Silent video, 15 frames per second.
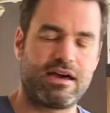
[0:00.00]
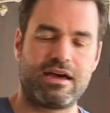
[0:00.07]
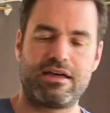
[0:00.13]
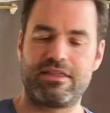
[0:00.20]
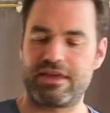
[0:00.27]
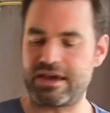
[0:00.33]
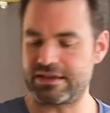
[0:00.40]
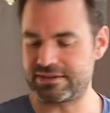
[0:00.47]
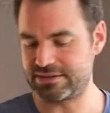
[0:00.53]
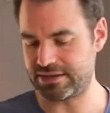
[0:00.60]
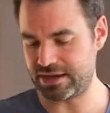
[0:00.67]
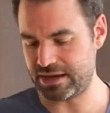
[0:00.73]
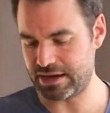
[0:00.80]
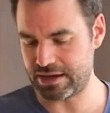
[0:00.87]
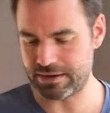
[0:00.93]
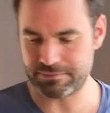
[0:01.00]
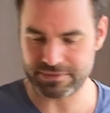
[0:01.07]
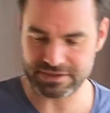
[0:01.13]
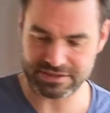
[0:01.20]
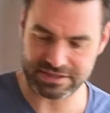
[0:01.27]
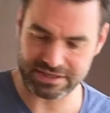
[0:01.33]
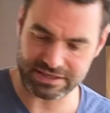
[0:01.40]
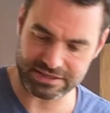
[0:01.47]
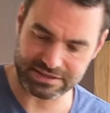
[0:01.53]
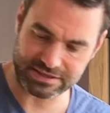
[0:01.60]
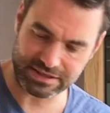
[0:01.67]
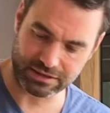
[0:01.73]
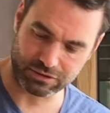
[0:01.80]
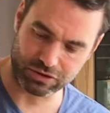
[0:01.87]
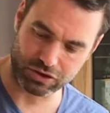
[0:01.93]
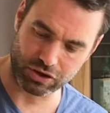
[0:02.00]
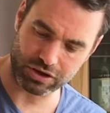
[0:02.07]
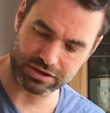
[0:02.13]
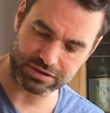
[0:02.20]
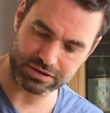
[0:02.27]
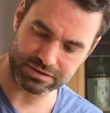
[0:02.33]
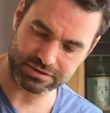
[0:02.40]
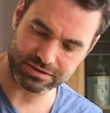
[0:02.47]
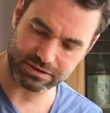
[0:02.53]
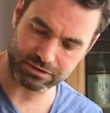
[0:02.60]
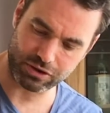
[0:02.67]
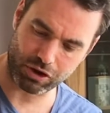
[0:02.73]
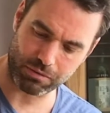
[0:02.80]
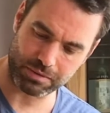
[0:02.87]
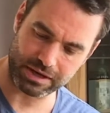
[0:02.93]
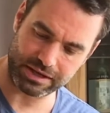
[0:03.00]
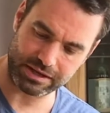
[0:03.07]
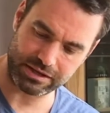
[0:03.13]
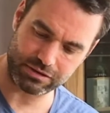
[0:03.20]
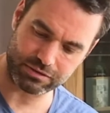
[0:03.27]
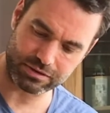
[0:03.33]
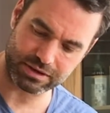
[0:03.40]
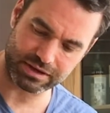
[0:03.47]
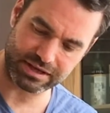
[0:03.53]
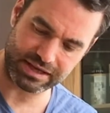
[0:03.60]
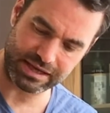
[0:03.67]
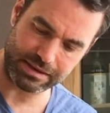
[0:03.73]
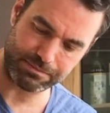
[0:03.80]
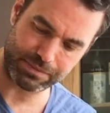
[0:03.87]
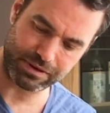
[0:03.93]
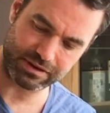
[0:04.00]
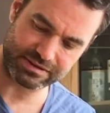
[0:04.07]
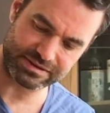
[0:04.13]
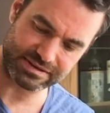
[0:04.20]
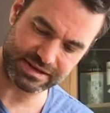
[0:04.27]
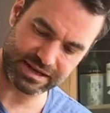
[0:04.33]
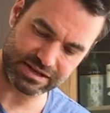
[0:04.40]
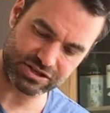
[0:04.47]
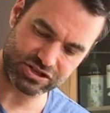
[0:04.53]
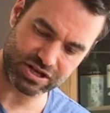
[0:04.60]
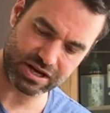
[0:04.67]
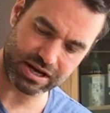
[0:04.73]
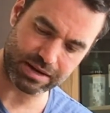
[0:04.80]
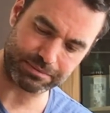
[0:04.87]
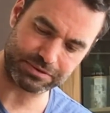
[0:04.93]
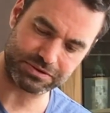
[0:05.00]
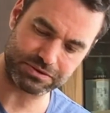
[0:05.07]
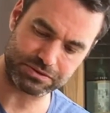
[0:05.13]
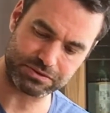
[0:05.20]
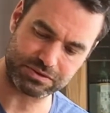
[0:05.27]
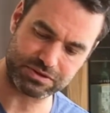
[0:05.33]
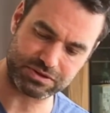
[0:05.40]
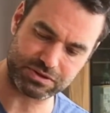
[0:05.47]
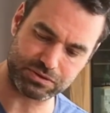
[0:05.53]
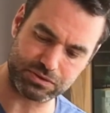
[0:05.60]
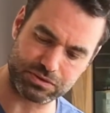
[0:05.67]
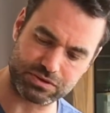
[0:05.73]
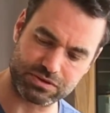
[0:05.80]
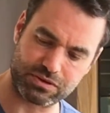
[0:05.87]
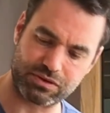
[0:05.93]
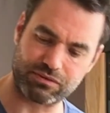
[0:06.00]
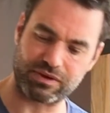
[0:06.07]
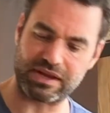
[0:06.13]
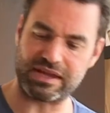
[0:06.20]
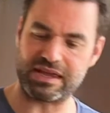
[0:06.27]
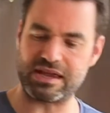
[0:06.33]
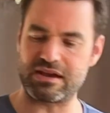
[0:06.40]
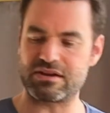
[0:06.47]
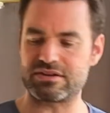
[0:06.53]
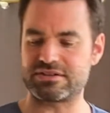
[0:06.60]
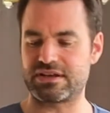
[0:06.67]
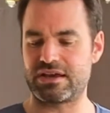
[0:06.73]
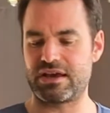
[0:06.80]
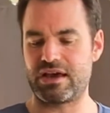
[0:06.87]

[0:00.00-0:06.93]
that the tea is still good. So normally you can keep a Sencha up to 2 to 3 years.